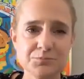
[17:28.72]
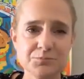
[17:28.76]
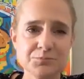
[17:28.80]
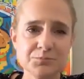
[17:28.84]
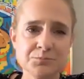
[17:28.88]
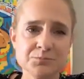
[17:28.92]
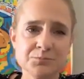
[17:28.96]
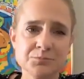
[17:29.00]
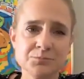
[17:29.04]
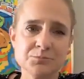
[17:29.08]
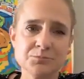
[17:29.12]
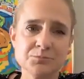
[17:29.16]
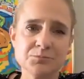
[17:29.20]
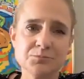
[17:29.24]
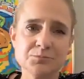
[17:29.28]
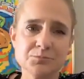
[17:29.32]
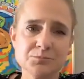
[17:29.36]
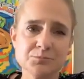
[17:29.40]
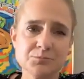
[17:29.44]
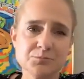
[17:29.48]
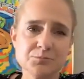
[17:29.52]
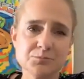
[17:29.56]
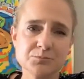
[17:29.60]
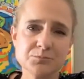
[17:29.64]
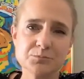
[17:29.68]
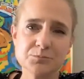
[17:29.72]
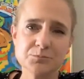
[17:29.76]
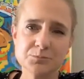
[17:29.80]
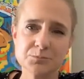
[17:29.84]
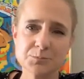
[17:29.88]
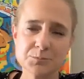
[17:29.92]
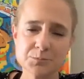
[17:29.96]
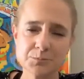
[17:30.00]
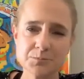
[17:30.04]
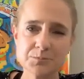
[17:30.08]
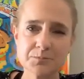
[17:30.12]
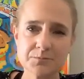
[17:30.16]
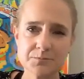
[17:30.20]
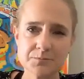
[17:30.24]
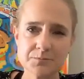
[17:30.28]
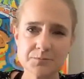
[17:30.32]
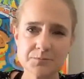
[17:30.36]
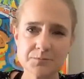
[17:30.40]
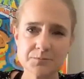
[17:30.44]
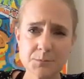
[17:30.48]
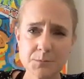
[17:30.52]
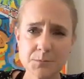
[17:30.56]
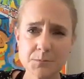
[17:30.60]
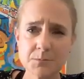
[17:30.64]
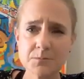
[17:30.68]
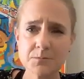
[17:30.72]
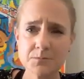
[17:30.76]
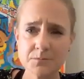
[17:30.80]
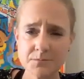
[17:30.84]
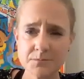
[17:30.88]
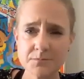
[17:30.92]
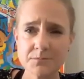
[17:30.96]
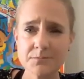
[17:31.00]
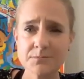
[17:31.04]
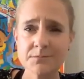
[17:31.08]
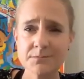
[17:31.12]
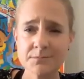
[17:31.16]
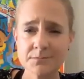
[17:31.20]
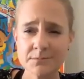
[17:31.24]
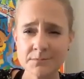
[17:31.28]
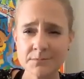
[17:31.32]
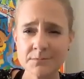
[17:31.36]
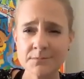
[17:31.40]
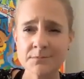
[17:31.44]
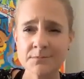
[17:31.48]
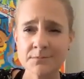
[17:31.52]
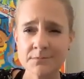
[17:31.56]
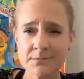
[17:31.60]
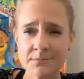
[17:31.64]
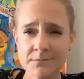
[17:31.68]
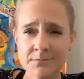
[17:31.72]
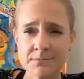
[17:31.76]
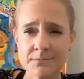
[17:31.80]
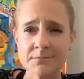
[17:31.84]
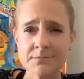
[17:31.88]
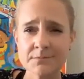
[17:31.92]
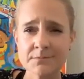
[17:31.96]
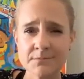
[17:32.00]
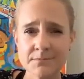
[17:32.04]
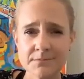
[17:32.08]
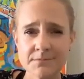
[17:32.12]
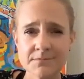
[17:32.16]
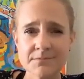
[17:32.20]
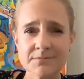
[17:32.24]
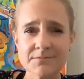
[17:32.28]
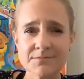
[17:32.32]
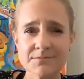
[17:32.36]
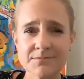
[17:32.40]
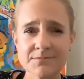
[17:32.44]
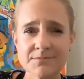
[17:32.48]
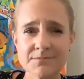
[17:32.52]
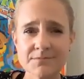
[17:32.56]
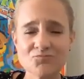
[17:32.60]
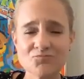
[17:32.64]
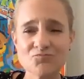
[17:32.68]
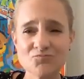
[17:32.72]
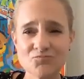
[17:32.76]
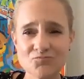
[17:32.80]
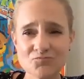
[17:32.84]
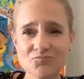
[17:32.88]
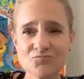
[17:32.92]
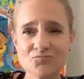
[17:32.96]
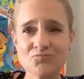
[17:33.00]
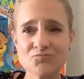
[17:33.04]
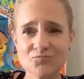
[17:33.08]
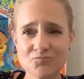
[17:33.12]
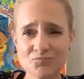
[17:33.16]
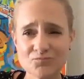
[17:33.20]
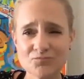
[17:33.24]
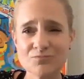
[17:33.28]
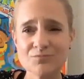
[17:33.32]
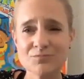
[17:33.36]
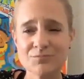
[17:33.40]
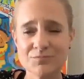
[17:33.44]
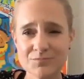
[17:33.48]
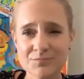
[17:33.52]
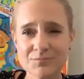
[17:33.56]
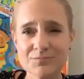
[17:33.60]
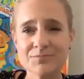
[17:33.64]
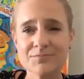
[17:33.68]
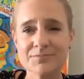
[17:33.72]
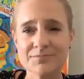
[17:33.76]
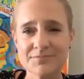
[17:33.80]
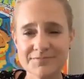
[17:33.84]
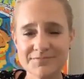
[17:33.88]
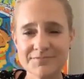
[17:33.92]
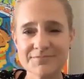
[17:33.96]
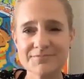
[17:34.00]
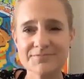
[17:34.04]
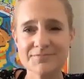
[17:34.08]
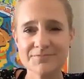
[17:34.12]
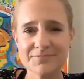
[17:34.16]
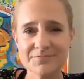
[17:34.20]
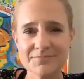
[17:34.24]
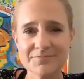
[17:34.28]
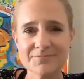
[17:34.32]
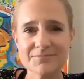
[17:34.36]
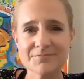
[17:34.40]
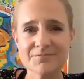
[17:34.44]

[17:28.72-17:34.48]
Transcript: No words are spoken by the person on screen.